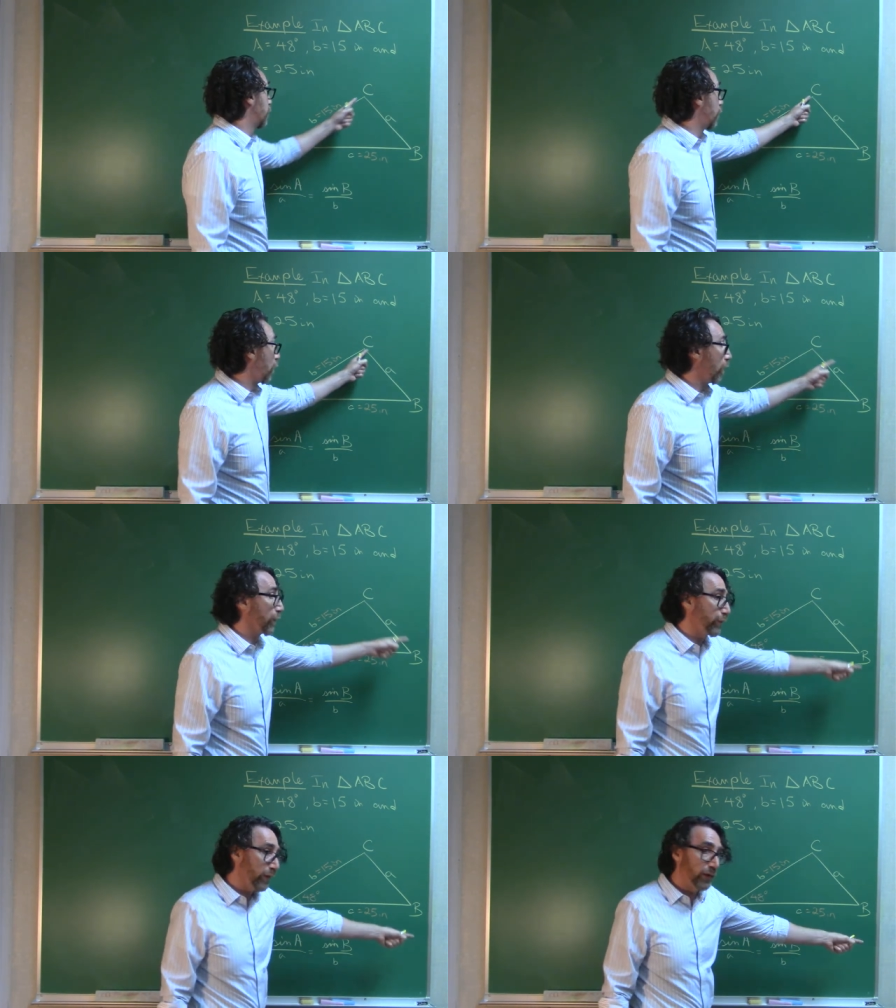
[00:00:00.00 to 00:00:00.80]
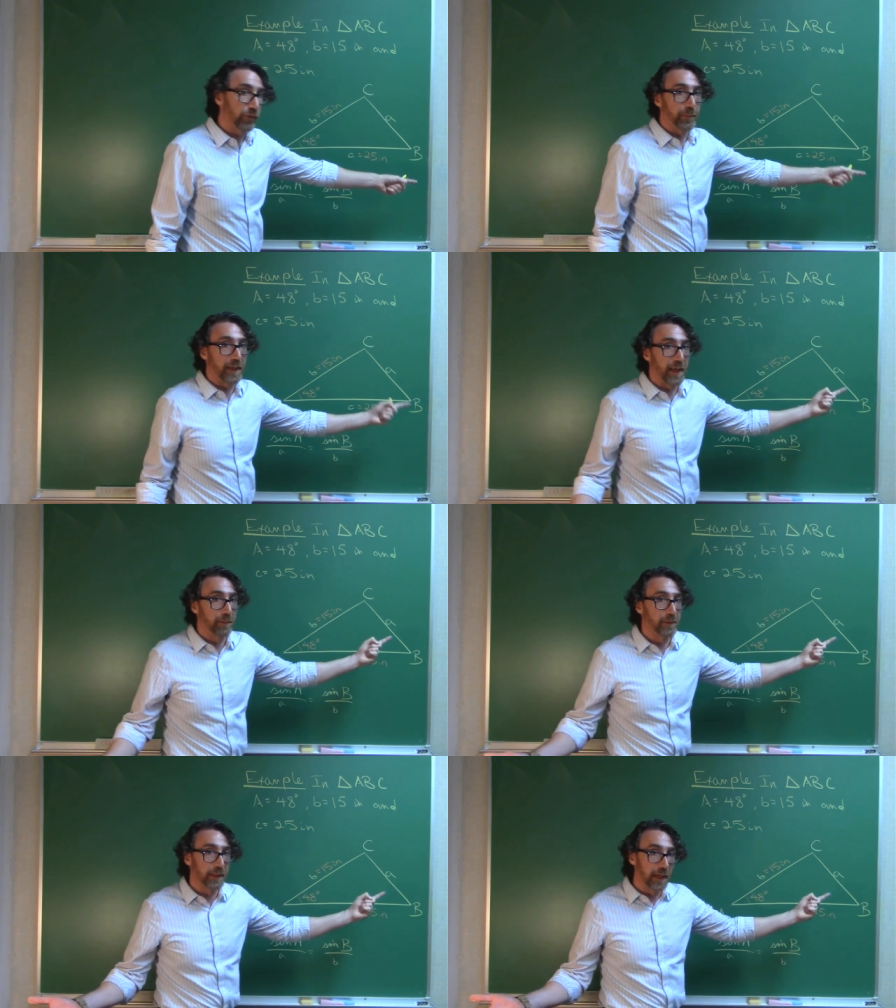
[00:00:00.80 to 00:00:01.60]
all three of them and add
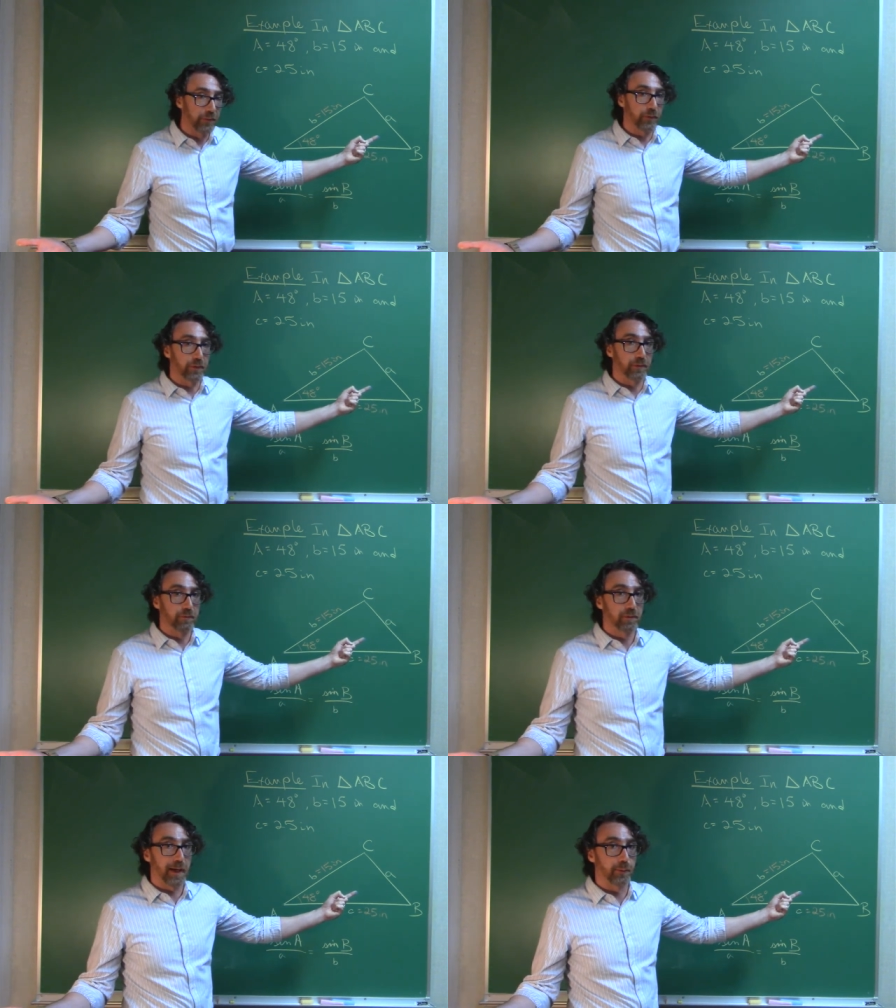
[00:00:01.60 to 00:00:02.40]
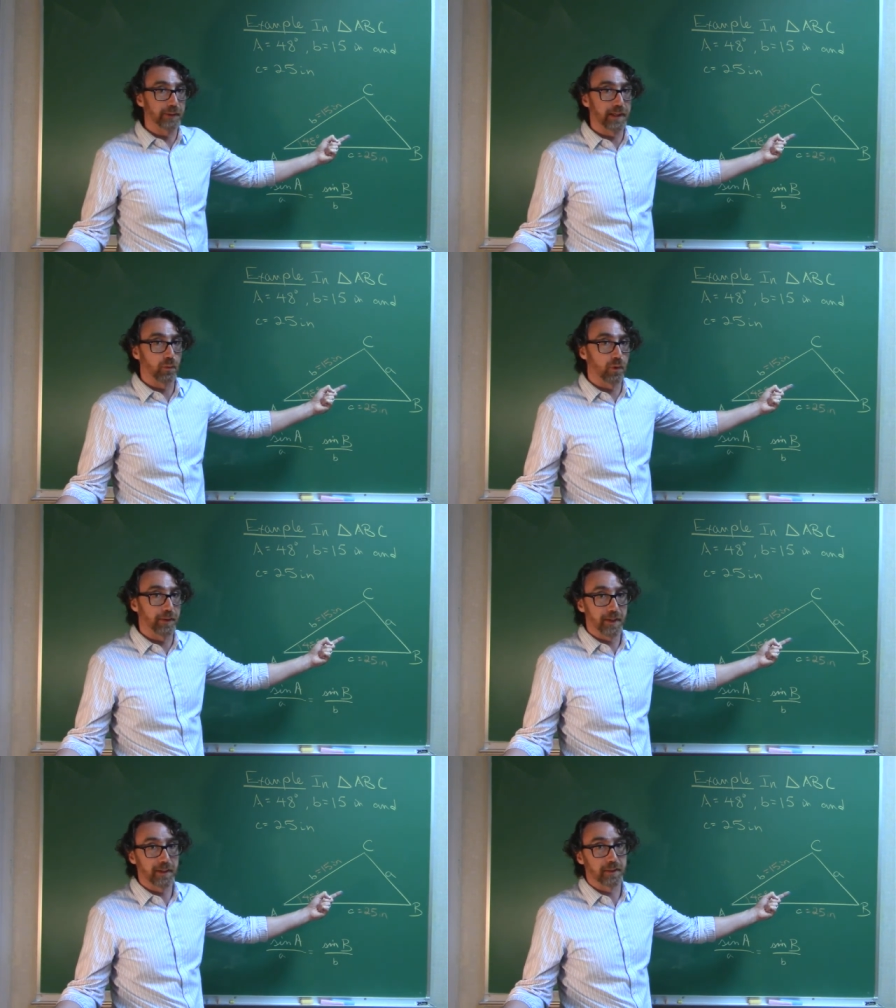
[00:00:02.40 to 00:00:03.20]
them together, I would get
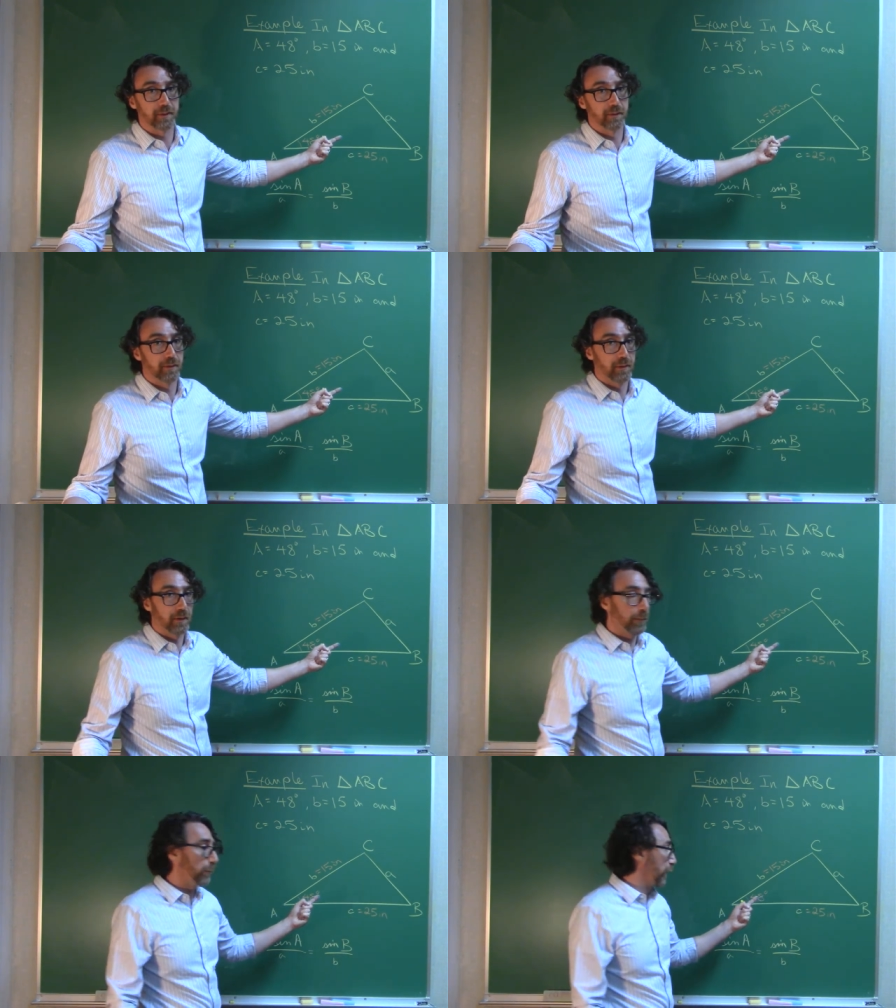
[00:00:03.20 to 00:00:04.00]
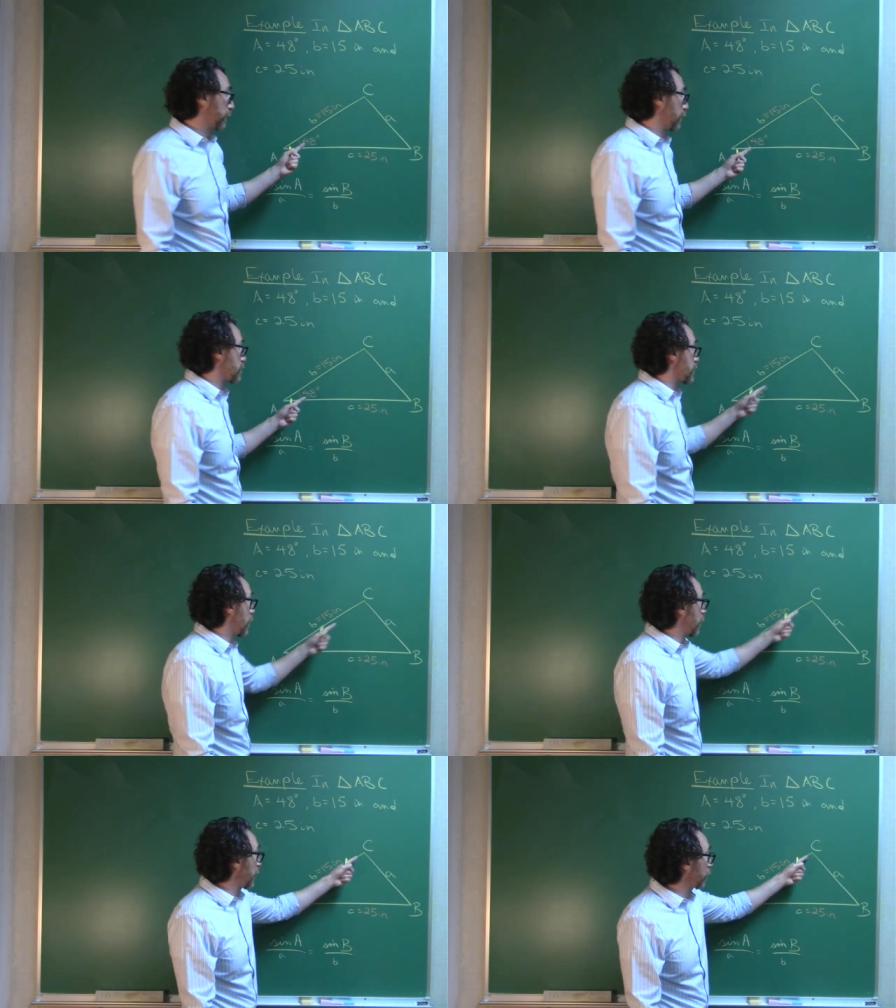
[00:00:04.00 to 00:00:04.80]
180 but there's no
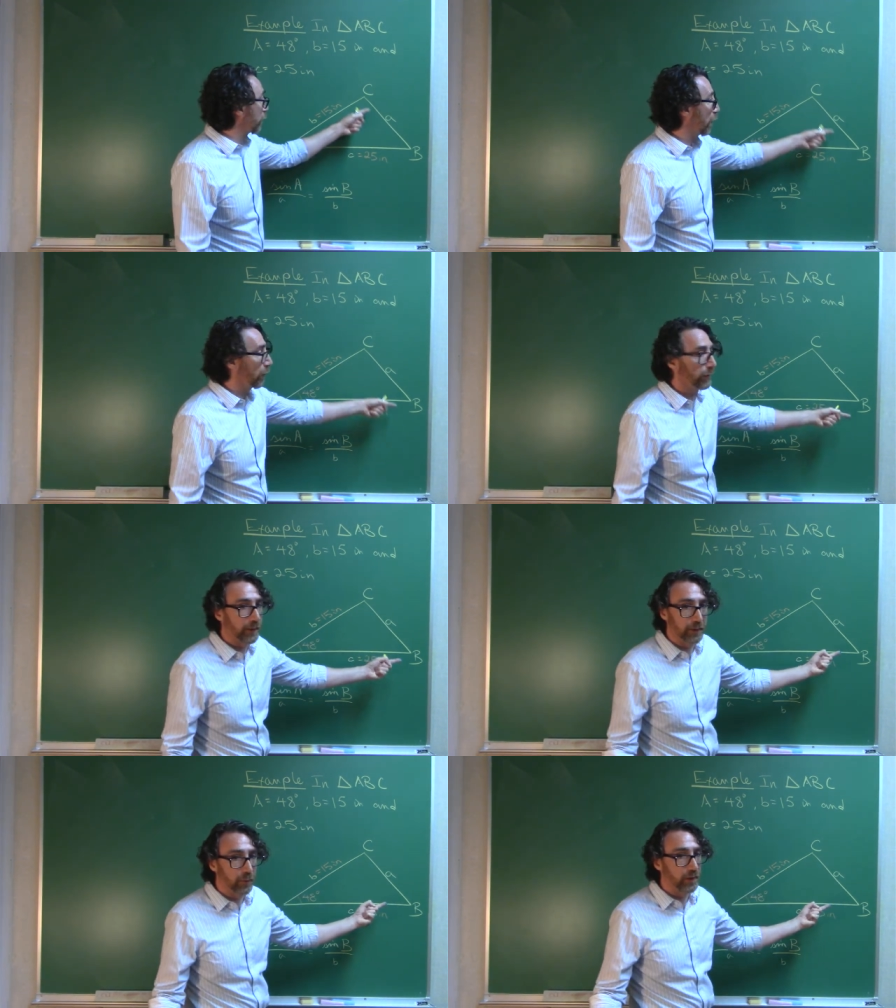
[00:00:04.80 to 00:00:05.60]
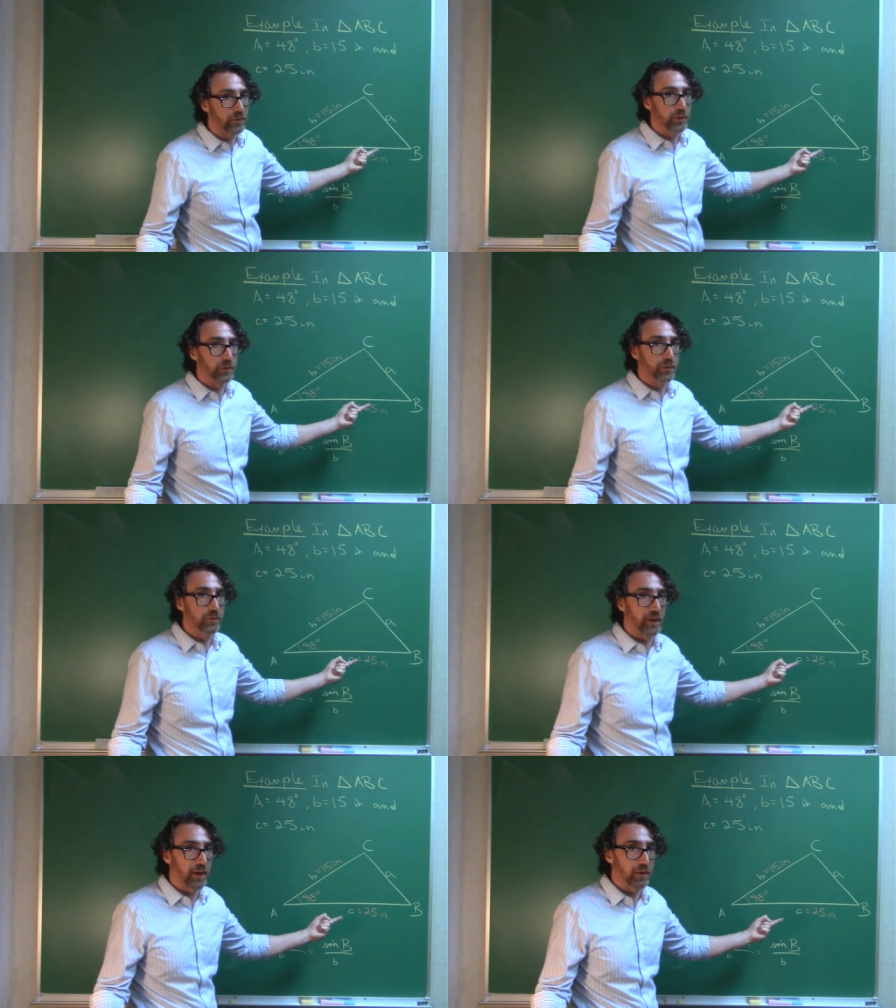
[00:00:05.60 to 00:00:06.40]
way to solve that equation with two
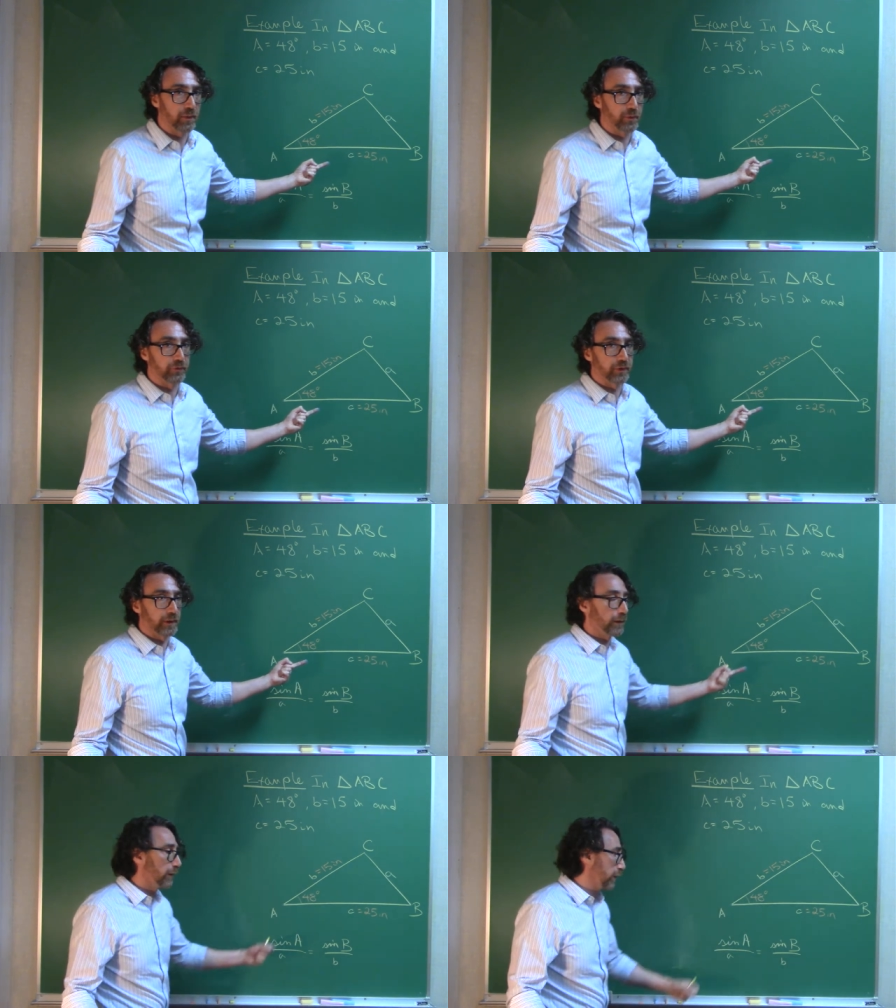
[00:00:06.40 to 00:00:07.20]
variables in it.